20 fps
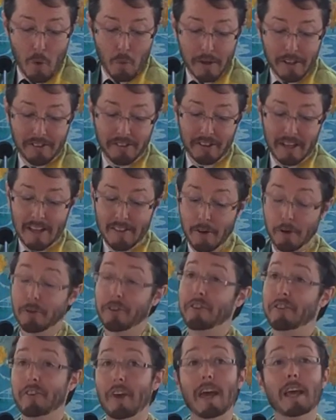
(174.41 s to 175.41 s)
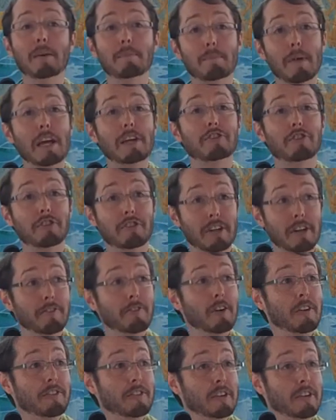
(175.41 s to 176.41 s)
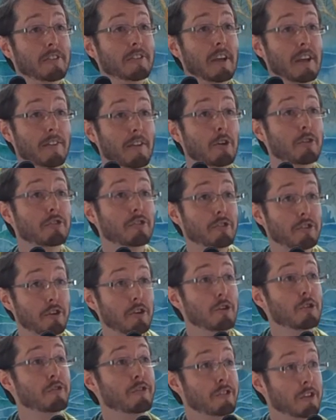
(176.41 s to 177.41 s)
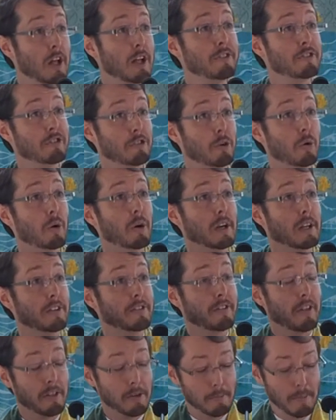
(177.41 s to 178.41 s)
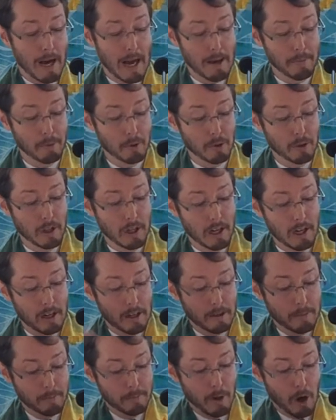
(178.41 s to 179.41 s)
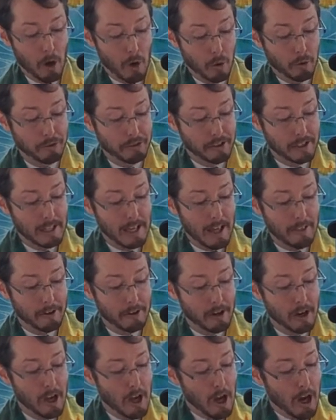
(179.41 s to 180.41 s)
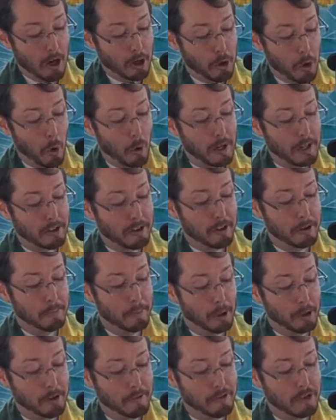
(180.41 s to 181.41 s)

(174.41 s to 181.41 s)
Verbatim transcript: We see those same major differences in those two flood stories that the Bible um, holds together. According to the book